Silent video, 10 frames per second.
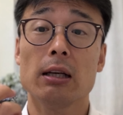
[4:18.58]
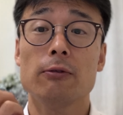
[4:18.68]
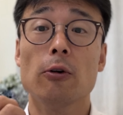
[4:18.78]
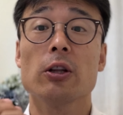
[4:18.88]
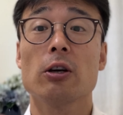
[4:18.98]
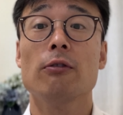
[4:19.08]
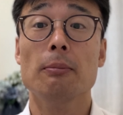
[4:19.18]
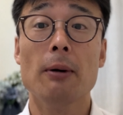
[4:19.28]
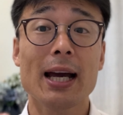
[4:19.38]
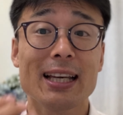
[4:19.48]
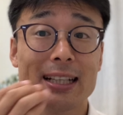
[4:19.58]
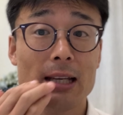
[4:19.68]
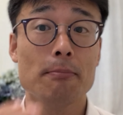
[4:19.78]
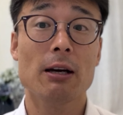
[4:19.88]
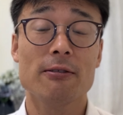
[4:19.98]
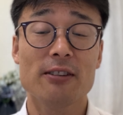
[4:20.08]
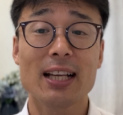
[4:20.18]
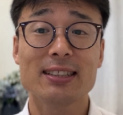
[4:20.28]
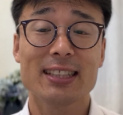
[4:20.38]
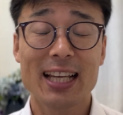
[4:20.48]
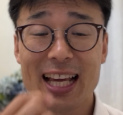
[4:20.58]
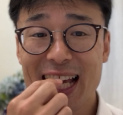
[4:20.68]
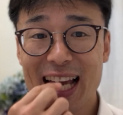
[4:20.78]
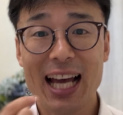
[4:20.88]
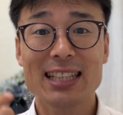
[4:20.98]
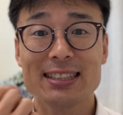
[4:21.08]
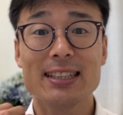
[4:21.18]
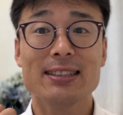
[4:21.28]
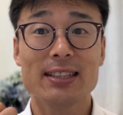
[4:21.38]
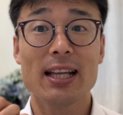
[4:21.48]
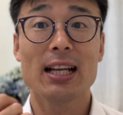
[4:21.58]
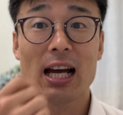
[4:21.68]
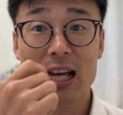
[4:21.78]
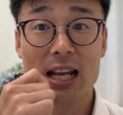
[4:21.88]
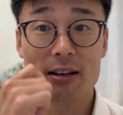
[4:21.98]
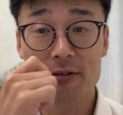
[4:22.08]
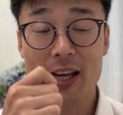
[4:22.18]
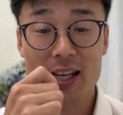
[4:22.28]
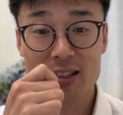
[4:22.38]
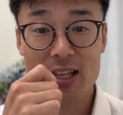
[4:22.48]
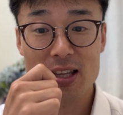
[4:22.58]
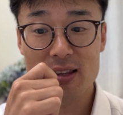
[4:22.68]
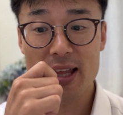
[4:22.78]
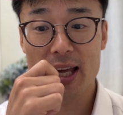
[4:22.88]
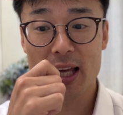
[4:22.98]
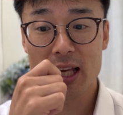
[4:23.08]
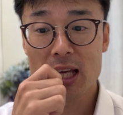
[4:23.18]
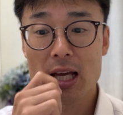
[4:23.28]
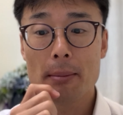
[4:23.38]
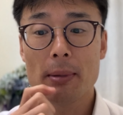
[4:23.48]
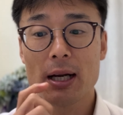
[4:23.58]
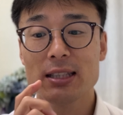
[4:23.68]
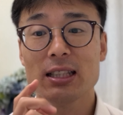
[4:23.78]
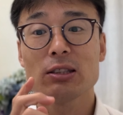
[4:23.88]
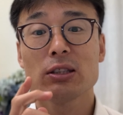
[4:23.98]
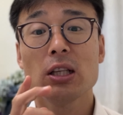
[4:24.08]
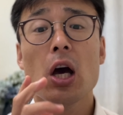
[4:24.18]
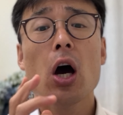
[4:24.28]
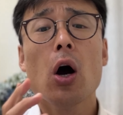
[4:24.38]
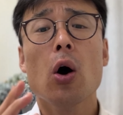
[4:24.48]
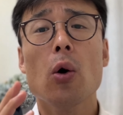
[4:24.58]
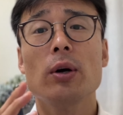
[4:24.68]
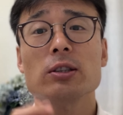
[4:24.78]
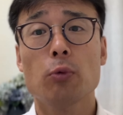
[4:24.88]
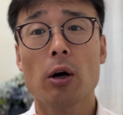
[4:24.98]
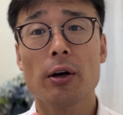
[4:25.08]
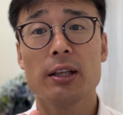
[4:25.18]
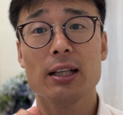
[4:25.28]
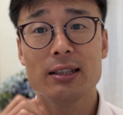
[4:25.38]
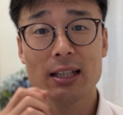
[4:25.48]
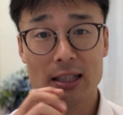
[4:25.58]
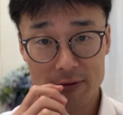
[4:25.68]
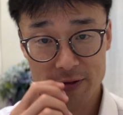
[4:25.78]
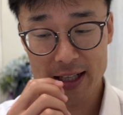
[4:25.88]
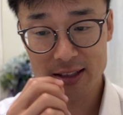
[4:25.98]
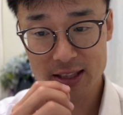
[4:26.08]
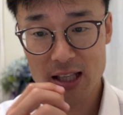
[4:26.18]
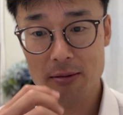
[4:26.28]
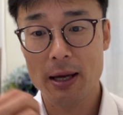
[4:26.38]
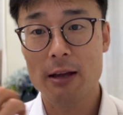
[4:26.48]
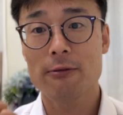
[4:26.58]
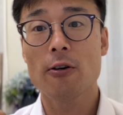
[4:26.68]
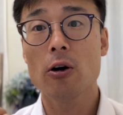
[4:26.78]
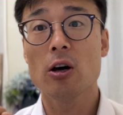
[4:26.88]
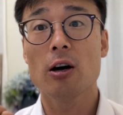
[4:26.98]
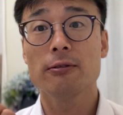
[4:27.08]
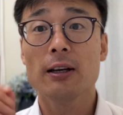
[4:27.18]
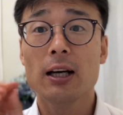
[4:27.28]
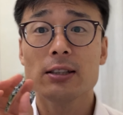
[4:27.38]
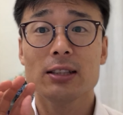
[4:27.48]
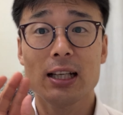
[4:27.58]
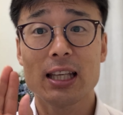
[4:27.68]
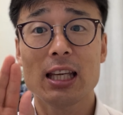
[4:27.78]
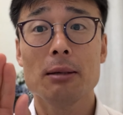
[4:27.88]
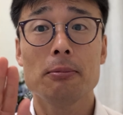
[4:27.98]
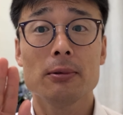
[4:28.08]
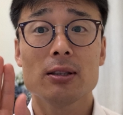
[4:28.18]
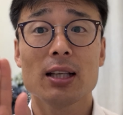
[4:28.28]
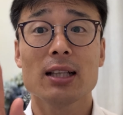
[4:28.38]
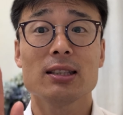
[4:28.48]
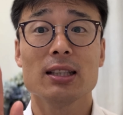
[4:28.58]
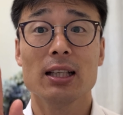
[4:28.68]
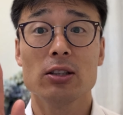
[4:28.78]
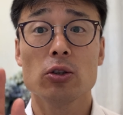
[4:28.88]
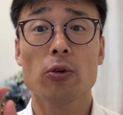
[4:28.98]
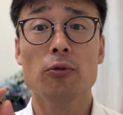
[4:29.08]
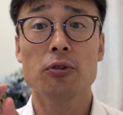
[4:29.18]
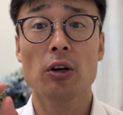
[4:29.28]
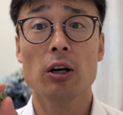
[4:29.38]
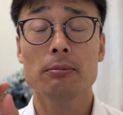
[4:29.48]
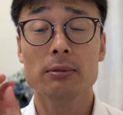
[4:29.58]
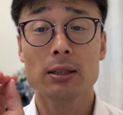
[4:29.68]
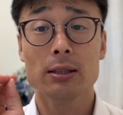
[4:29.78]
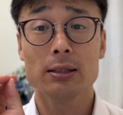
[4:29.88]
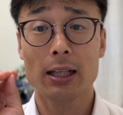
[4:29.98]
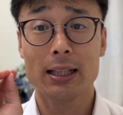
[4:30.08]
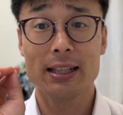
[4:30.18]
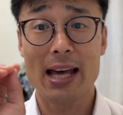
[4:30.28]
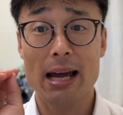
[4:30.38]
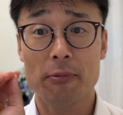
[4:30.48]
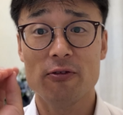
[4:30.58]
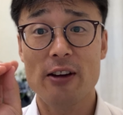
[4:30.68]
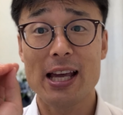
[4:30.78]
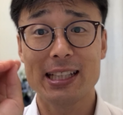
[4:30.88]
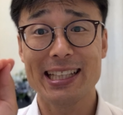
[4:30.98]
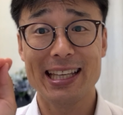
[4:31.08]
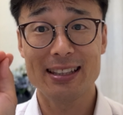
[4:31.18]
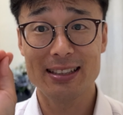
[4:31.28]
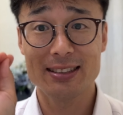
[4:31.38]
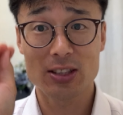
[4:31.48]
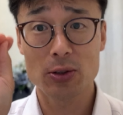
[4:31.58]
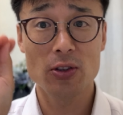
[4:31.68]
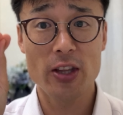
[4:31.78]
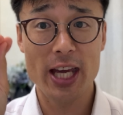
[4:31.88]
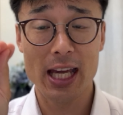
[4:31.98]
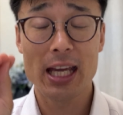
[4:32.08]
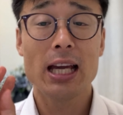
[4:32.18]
falling off a bike and hit my face, and since then I had a fake teeth there, but I just always worried that the fake teeth may fall off, so I keep touching it to confirm that fake teeth is still there,